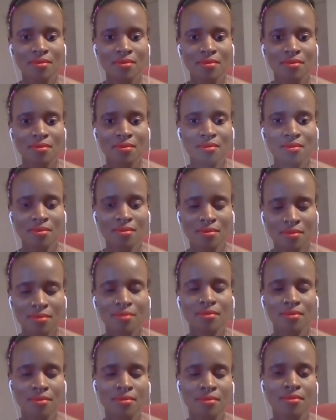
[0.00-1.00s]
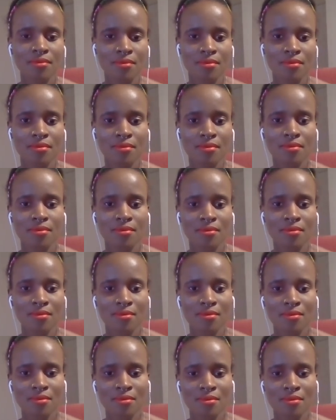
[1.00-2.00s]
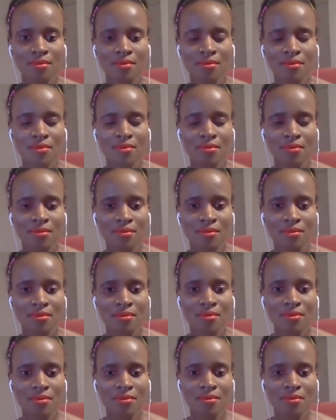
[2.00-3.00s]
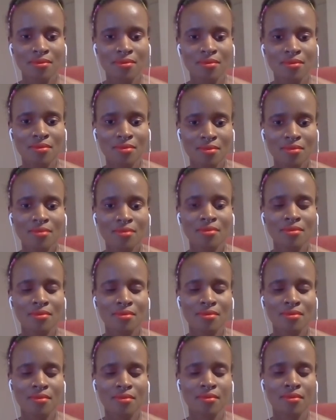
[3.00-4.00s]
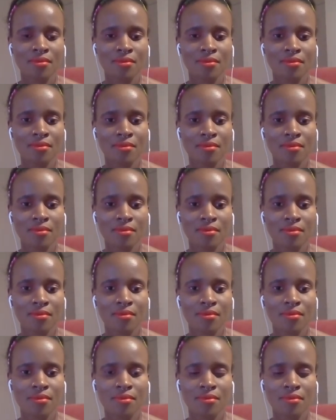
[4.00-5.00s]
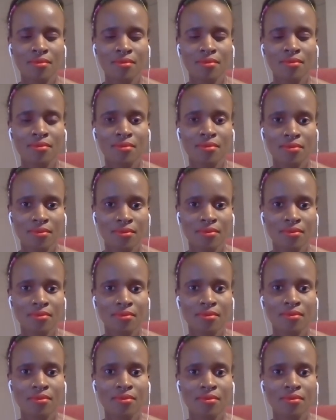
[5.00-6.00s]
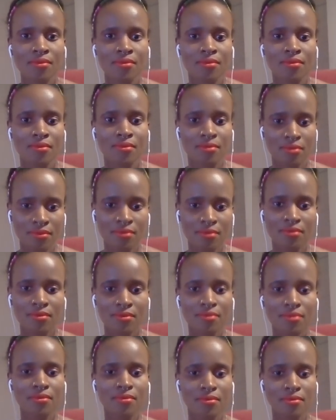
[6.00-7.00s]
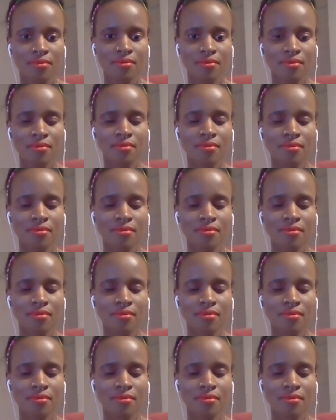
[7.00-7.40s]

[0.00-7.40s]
This person isn't speaking.